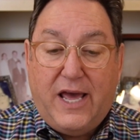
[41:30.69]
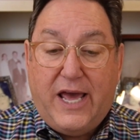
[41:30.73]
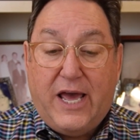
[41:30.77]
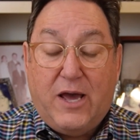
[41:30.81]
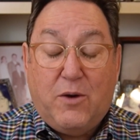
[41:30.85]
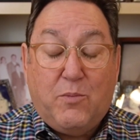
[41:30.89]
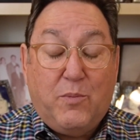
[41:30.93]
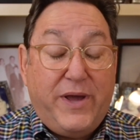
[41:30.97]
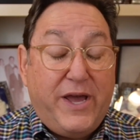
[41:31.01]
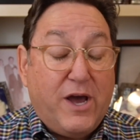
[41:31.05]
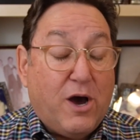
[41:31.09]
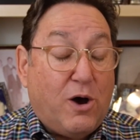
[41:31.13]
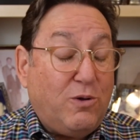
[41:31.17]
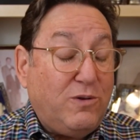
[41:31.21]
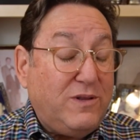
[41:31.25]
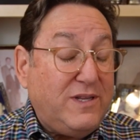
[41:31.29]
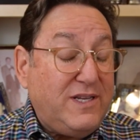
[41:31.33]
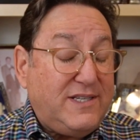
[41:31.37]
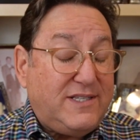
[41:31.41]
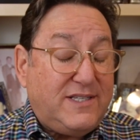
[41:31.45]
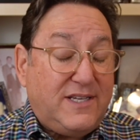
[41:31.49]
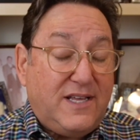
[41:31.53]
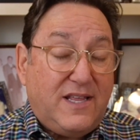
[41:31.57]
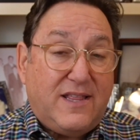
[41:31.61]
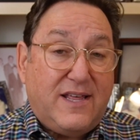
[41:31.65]
and we only
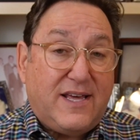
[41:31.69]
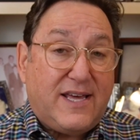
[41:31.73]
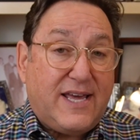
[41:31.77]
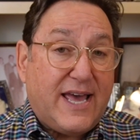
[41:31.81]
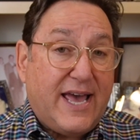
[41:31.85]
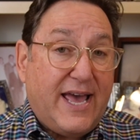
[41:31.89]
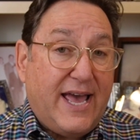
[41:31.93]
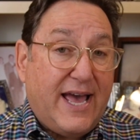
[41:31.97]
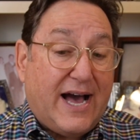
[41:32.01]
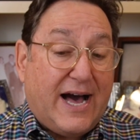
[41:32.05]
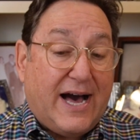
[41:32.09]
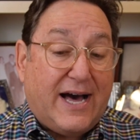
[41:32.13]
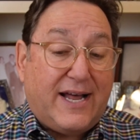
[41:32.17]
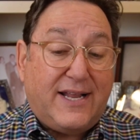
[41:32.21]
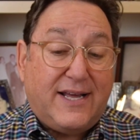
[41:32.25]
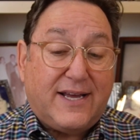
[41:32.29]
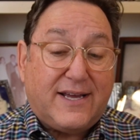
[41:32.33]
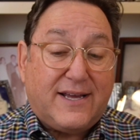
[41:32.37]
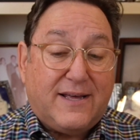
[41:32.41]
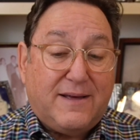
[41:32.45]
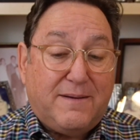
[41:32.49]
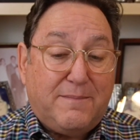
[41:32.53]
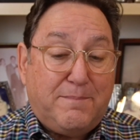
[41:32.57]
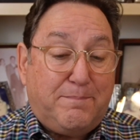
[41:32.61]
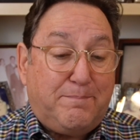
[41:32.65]
see the
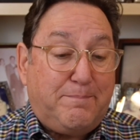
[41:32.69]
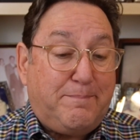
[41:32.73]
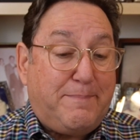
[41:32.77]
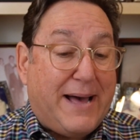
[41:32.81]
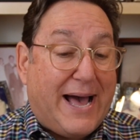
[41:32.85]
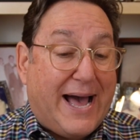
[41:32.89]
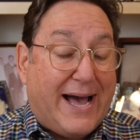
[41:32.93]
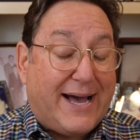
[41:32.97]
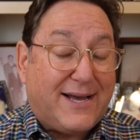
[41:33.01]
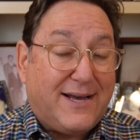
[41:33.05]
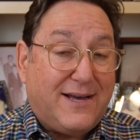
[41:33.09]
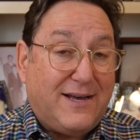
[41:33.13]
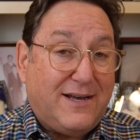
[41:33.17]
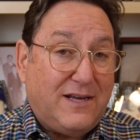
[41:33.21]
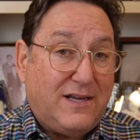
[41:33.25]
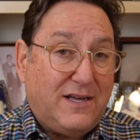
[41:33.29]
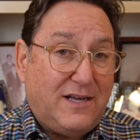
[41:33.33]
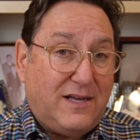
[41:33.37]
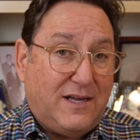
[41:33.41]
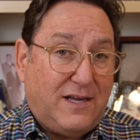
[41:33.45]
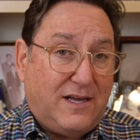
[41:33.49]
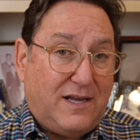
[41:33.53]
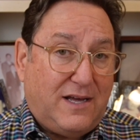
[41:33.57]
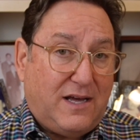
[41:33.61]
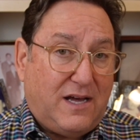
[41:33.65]
chaotic back
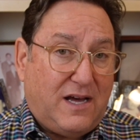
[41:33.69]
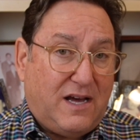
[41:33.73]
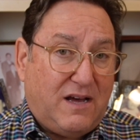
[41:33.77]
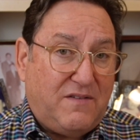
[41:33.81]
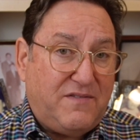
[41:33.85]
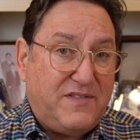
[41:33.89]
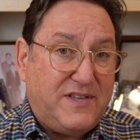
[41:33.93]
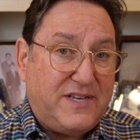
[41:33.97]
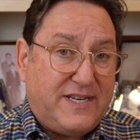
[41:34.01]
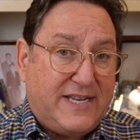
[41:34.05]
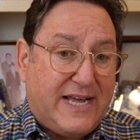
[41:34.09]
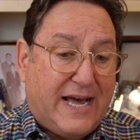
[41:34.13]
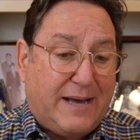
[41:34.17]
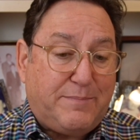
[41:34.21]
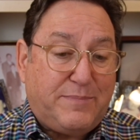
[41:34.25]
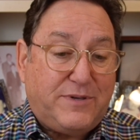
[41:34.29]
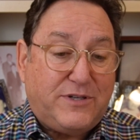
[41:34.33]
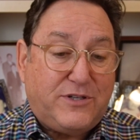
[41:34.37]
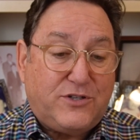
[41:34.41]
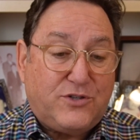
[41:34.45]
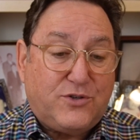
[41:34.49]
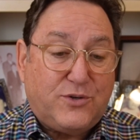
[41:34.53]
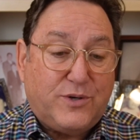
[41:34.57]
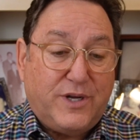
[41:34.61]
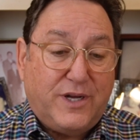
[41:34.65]
of the
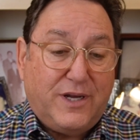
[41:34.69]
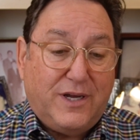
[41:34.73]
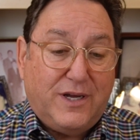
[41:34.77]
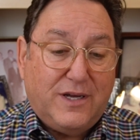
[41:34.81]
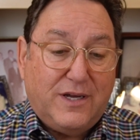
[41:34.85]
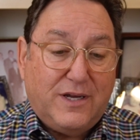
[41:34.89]
tapestry.